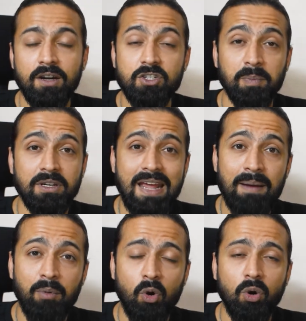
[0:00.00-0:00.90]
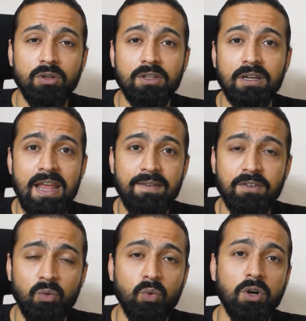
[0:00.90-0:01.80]
Triple tap on the
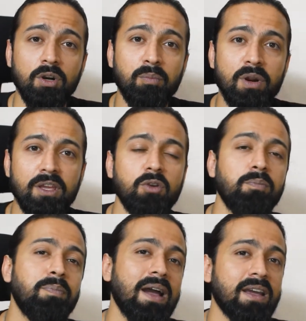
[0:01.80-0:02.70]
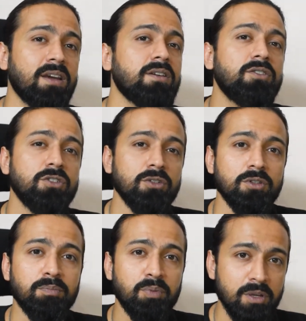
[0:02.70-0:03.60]
left would bring you back to
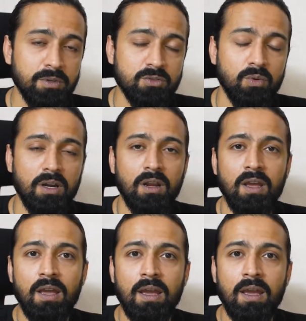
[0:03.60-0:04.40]
the previous one.